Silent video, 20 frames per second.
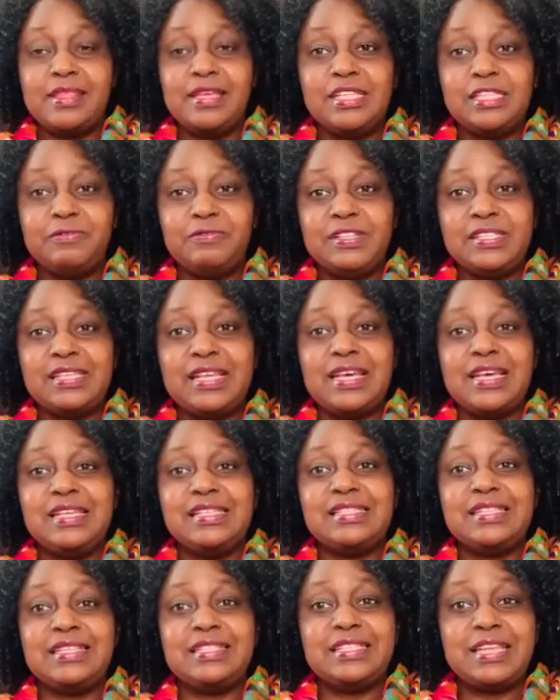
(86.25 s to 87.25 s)
This visa
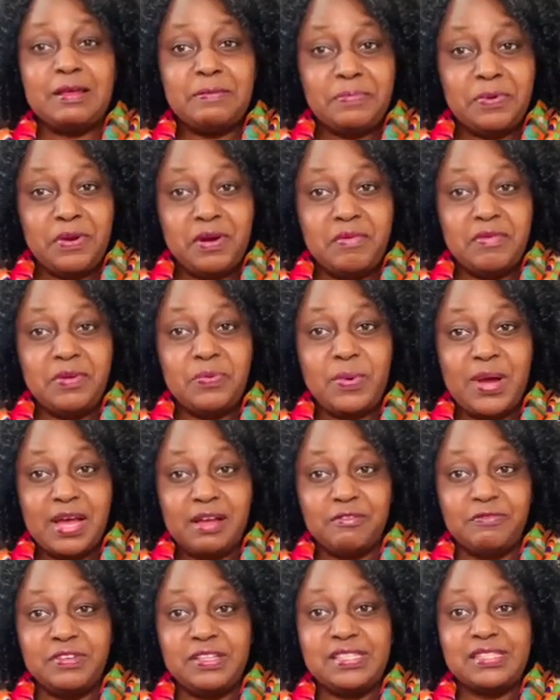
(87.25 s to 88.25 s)
is the temporary
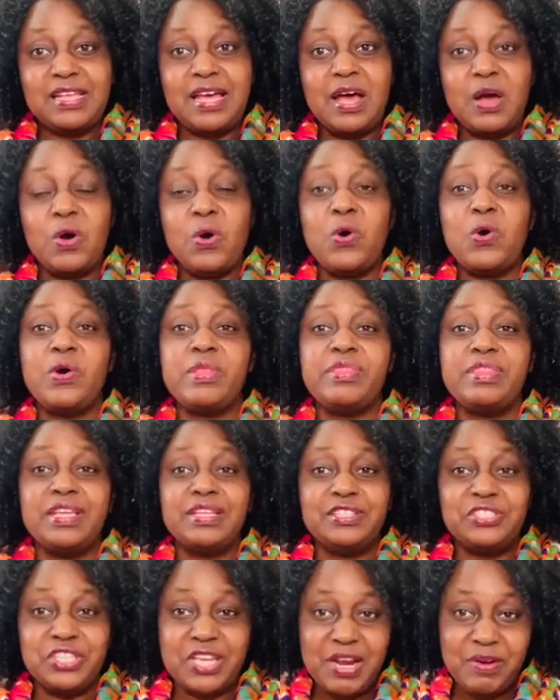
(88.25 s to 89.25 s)
work visa or the
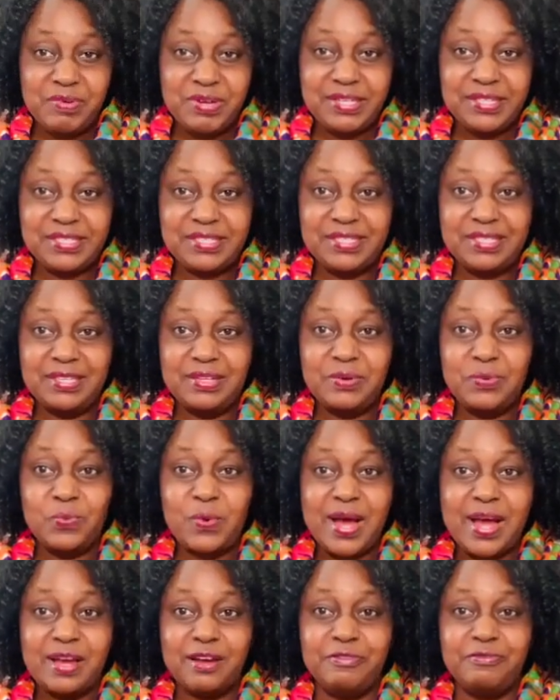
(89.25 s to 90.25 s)
charity
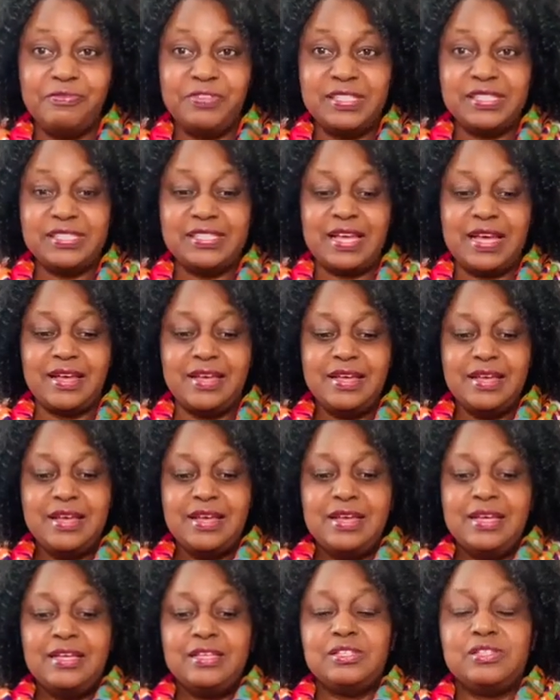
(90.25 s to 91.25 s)
work visa.
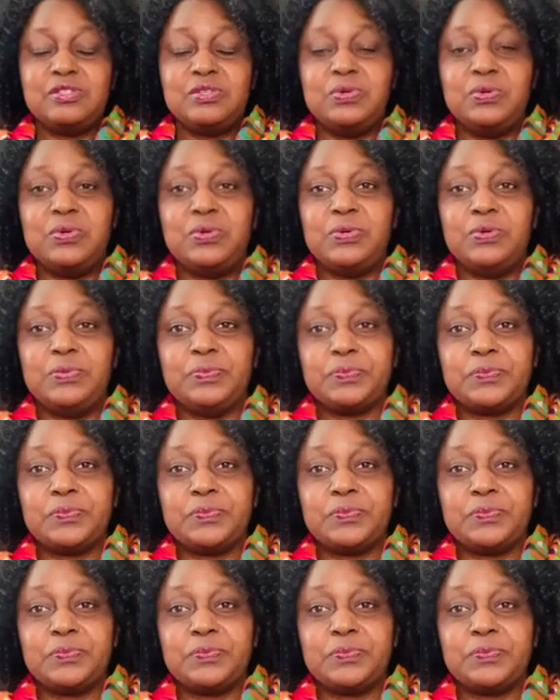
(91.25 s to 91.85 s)
So